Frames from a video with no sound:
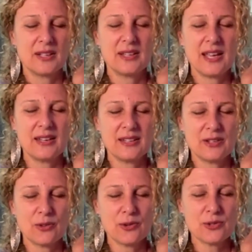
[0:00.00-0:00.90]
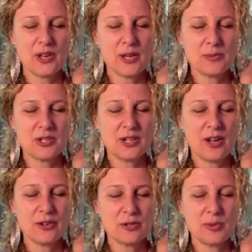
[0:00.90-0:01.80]
Again, that also helps the
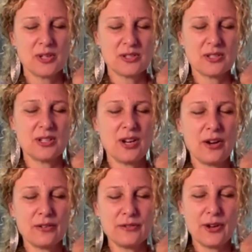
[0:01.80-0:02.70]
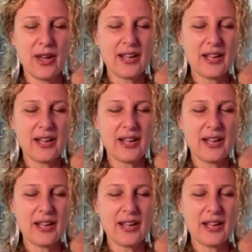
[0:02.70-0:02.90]
lungs because the lung flow